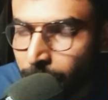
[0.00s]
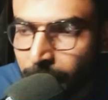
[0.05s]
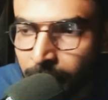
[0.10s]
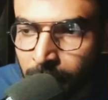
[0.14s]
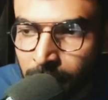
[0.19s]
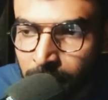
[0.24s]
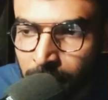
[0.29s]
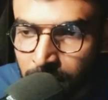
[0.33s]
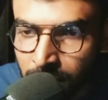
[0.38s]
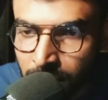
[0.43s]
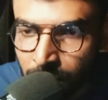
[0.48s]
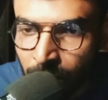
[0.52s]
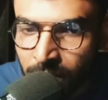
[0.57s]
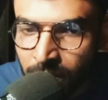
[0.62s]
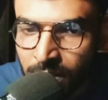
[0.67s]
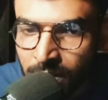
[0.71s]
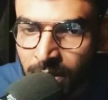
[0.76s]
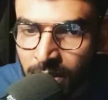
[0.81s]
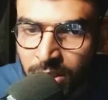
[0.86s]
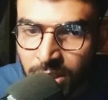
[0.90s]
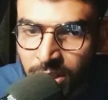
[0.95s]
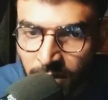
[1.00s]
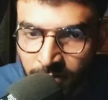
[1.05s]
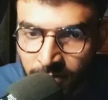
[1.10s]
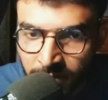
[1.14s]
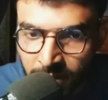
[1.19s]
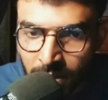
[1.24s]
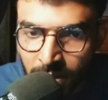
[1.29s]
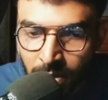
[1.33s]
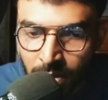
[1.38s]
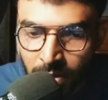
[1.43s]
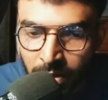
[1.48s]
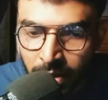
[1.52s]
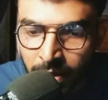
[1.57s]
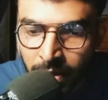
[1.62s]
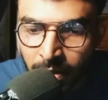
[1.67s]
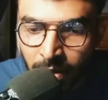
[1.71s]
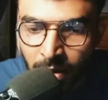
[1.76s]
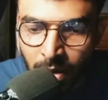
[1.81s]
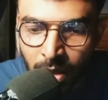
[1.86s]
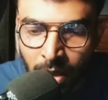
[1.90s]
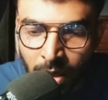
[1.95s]
Because when they shifted,
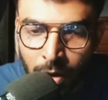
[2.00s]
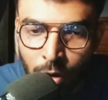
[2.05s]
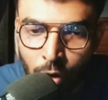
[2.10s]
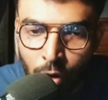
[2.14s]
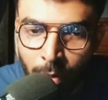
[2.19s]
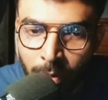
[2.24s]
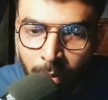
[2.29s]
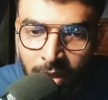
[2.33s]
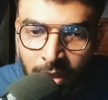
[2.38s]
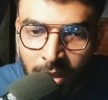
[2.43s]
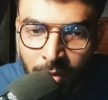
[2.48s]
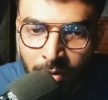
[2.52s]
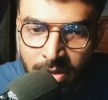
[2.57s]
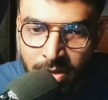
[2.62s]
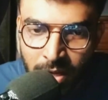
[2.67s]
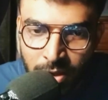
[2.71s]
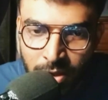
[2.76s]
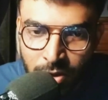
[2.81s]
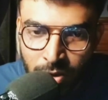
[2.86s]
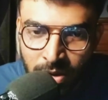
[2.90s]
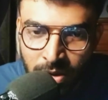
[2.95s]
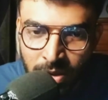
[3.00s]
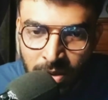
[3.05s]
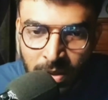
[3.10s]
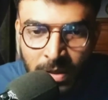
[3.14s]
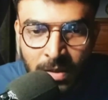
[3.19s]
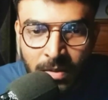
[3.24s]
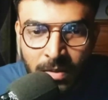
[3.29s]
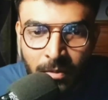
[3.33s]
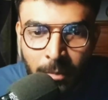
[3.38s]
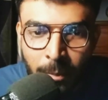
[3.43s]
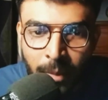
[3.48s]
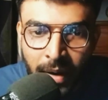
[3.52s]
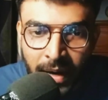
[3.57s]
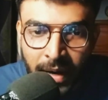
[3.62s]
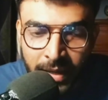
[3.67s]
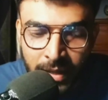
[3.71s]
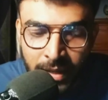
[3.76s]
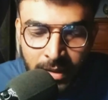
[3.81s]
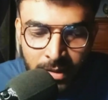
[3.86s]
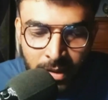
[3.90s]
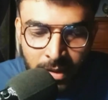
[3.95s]
like nobody was actually
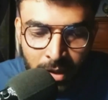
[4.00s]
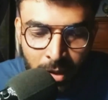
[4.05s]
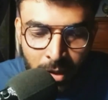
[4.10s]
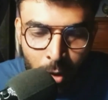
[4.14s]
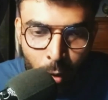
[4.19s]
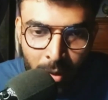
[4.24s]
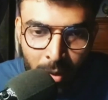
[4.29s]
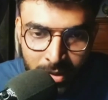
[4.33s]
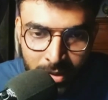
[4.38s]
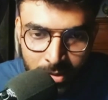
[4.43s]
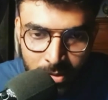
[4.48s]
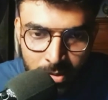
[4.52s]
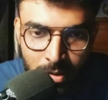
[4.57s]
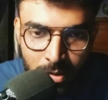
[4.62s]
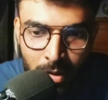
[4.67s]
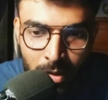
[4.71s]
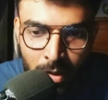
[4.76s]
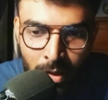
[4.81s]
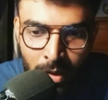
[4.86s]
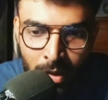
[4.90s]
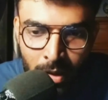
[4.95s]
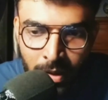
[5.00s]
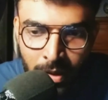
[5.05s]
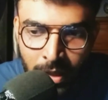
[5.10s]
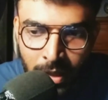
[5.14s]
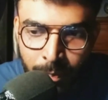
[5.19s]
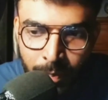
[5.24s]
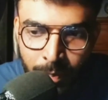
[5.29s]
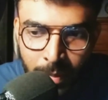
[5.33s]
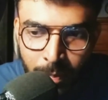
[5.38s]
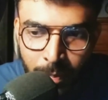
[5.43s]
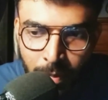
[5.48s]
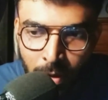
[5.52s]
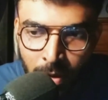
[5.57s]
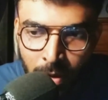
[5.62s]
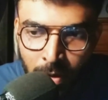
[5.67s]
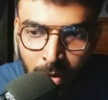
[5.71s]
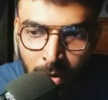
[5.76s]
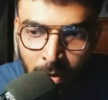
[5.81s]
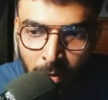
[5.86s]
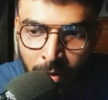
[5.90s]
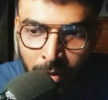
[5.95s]
buying their Quest like
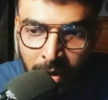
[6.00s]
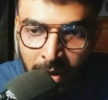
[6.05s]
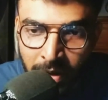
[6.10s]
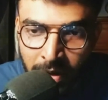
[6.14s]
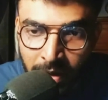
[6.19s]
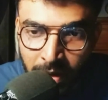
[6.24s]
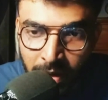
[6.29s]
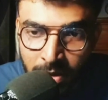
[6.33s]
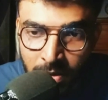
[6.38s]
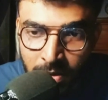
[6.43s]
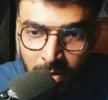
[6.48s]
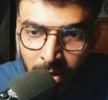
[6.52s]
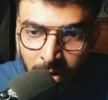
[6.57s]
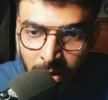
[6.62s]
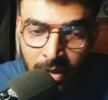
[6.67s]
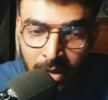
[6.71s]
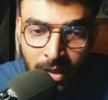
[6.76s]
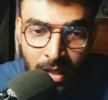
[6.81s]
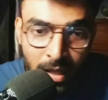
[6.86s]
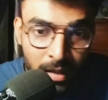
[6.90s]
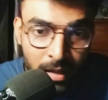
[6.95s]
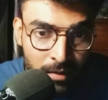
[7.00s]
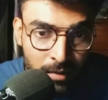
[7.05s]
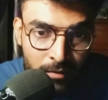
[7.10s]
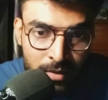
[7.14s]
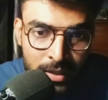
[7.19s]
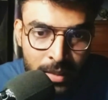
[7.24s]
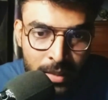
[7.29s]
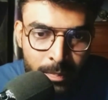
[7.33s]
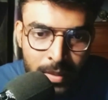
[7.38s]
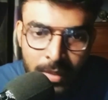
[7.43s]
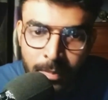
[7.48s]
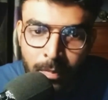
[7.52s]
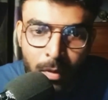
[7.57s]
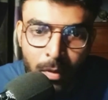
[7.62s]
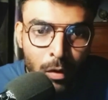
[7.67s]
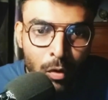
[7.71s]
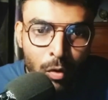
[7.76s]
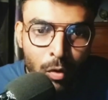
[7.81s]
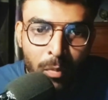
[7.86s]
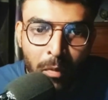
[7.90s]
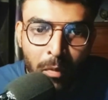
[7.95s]
people were like and even the
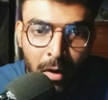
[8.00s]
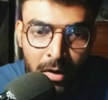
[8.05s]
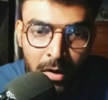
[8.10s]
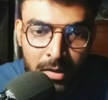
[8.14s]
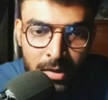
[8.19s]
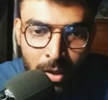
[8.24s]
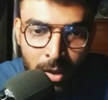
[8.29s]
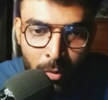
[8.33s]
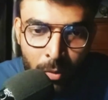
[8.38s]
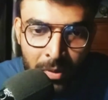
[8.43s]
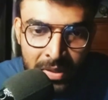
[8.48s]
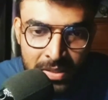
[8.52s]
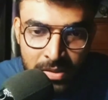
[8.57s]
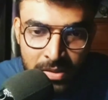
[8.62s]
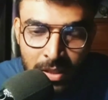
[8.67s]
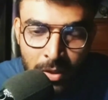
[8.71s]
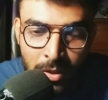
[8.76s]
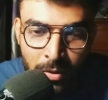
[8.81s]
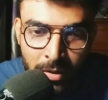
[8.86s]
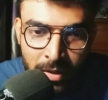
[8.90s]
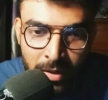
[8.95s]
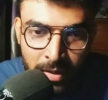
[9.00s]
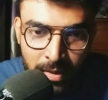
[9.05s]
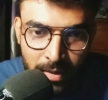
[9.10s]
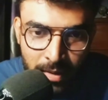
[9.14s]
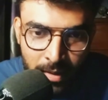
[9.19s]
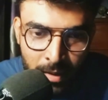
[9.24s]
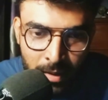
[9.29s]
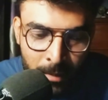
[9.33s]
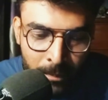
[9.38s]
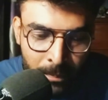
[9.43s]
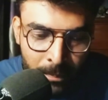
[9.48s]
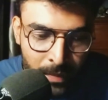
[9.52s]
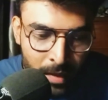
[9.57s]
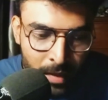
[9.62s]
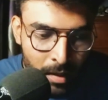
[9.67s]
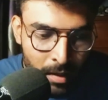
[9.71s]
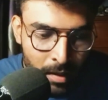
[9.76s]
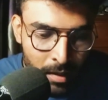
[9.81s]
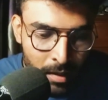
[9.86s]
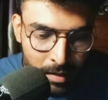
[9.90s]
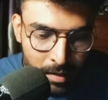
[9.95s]
people who bought the quest they were um
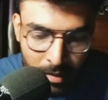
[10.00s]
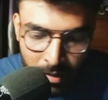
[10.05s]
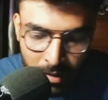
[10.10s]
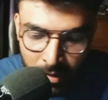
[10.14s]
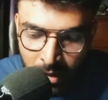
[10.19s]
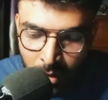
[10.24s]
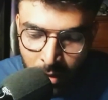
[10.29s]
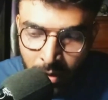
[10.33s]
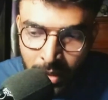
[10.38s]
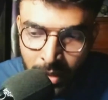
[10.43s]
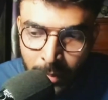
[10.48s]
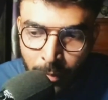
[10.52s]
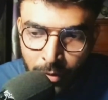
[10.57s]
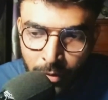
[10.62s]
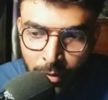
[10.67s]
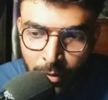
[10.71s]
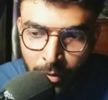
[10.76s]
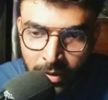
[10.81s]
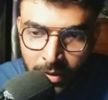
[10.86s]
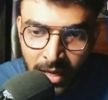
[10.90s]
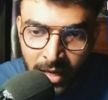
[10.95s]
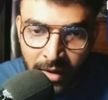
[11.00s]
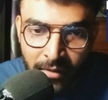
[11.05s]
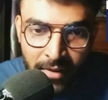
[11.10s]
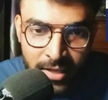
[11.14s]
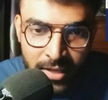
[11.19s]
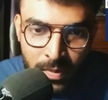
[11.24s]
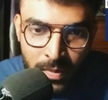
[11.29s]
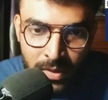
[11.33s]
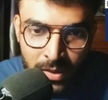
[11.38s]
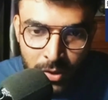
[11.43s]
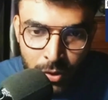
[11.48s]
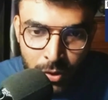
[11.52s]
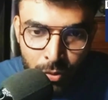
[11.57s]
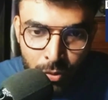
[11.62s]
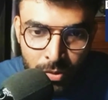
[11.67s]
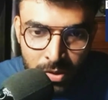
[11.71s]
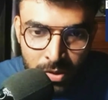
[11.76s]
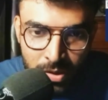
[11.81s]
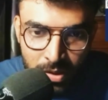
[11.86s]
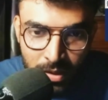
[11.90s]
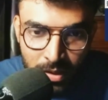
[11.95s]
they were reporting harassment
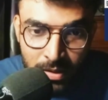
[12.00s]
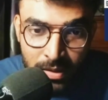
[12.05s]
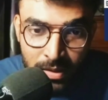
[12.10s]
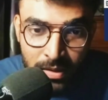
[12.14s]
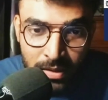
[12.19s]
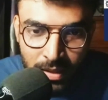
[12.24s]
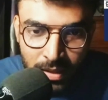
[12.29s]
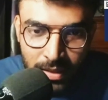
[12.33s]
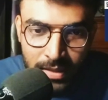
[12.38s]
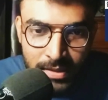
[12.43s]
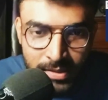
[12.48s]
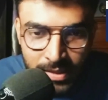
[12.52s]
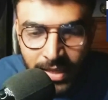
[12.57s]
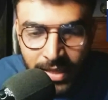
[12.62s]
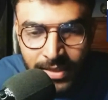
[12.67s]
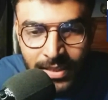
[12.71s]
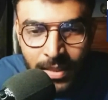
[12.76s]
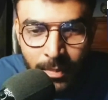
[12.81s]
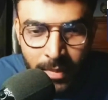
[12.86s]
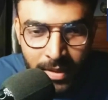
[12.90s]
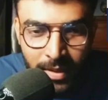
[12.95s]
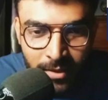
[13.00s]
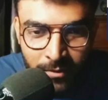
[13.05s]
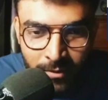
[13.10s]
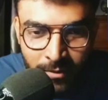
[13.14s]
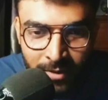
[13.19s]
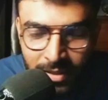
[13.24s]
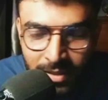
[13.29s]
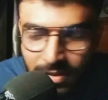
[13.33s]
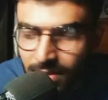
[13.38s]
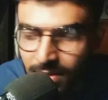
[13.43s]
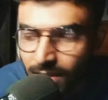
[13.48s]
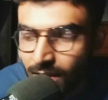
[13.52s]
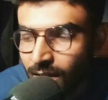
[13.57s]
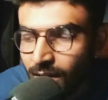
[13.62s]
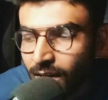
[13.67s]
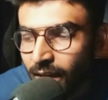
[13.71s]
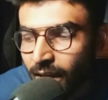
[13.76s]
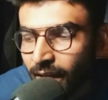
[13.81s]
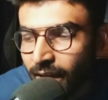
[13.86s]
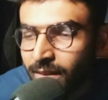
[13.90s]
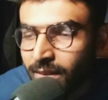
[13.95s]
issues in inside the metaverse
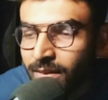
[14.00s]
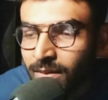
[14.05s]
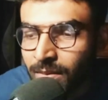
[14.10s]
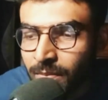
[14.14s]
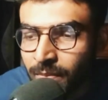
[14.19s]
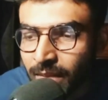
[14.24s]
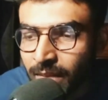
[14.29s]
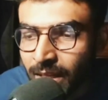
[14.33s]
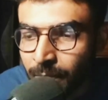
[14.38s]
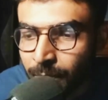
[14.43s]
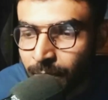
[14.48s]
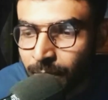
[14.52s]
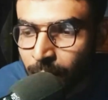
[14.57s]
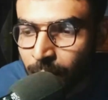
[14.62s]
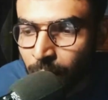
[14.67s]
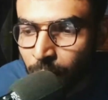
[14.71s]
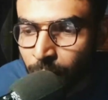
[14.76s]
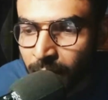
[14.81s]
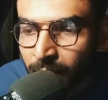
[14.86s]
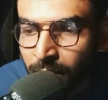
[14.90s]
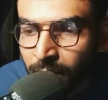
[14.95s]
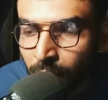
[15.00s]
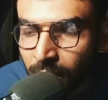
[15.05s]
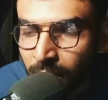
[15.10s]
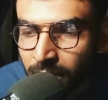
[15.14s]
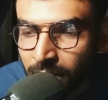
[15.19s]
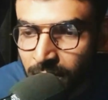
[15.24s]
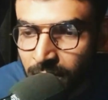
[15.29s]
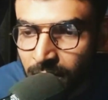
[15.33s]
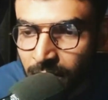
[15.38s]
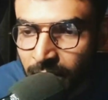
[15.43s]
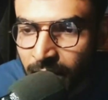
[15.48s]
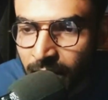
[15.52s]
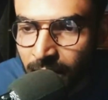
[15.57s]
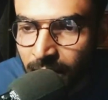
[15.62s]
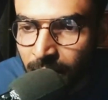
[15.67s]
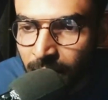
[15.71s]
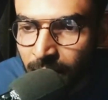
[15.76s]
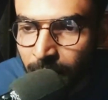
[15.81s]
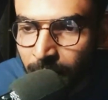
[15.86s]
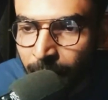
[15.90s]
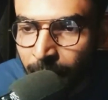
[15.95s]
and like people were not
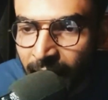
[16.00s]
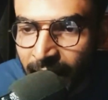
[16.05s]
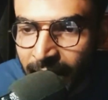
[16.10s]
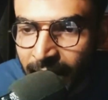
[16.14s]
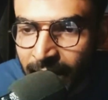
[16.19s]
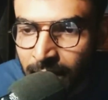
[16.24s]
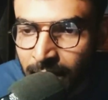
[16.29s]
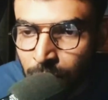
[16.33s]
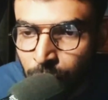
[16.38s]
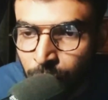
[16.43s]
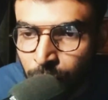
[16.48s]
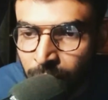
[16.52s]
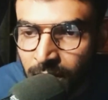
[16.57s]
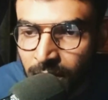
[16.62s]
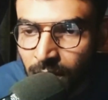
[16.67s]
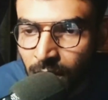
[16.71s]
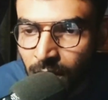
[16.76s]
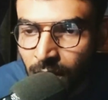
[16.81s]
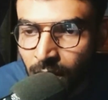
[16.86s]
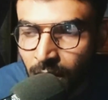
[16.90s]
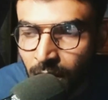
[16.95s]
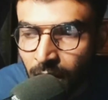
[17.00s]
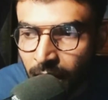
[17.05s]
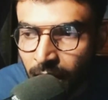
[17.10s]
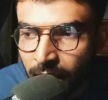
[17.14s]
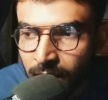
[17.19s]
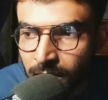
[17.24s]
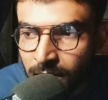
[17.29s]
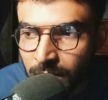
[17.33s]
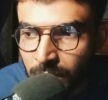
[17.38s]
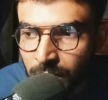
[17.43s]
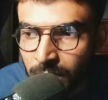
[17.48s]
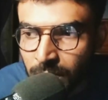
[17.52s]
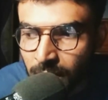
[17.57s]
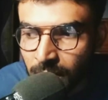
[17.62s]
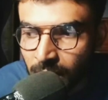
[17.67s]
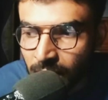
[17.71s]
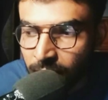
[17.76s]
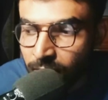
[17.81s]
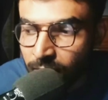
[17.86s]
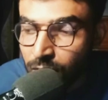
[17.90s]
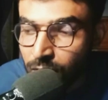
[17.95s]
like buying into it and
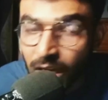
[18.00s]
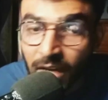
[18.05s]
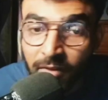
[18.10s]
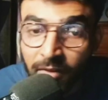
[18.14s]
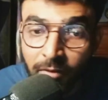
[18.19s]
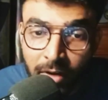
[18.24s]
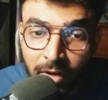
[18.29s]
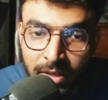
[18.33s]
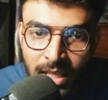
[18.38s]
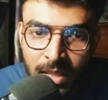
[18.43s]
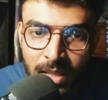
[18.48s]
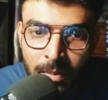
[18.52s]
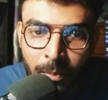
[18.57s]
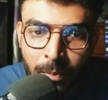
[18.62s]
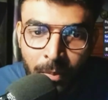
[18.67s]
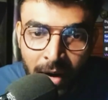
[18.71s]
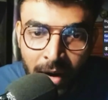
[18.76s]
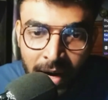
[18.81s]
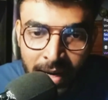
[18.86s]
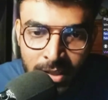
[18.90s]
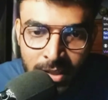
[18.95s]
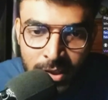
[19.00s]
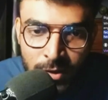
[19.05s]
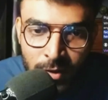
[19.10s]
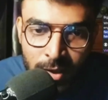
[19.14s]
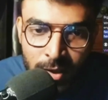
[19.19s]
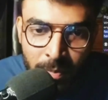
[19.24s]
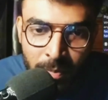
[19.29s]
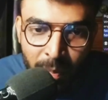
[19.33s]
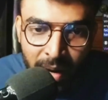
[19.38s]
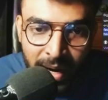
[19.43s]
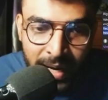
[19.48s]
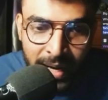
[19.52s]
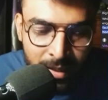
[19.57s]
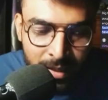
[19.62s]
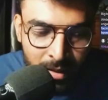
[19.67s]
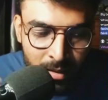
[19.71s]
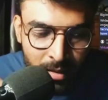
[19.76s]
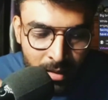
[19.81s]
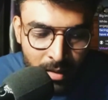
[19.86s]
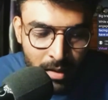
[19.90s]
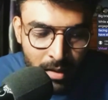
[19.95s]
even though i've heard that brands are
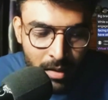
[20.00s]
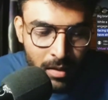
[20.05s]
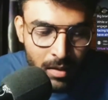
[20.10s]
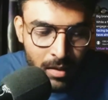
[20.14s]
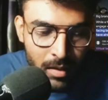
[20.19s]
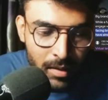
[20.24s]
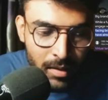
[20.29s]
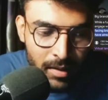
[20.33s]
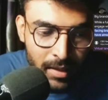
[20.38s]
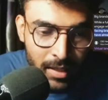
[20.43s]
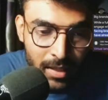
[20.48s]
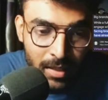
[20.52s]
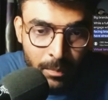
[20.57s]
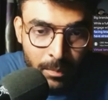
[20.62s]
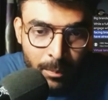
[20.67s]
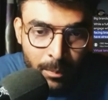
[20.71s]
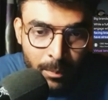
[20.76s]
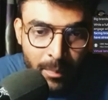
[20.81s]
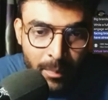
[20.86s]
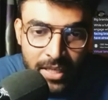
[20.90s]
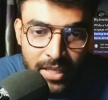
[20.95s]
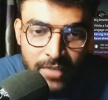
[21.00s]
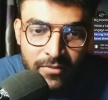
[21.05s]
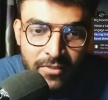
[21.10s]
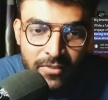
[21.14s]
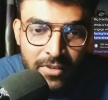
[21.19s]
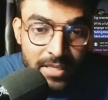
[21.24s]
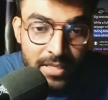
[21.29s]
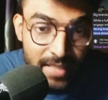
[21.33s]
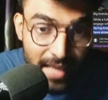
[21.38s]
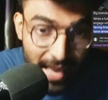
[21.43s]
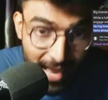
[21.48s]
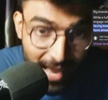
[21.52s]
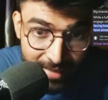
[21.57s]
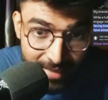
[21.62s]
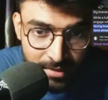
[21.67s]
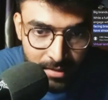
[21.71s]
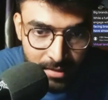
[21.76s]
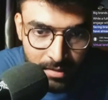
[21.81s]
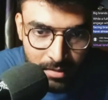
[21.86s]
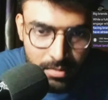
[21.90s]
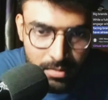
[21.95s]
buying like metaverse
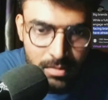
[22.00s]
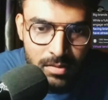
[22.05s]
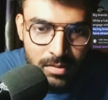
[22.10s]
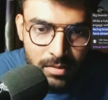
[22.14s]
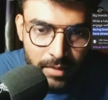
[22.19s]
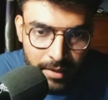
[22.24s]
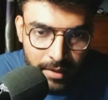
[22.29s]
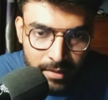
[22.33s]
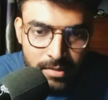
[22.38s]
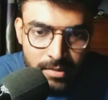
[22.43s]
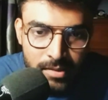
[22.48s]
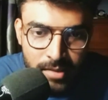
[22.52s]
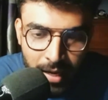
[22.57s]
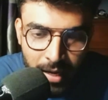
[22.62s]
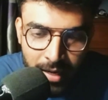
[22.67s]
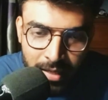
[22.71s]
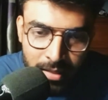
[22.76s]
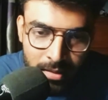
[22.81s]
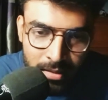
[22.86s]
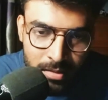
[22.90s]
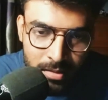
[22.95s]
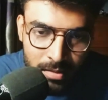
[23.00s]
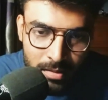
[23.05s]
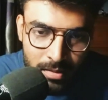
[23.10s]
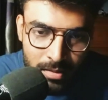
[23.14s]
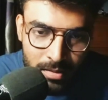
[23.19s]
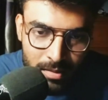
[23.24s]
assets inside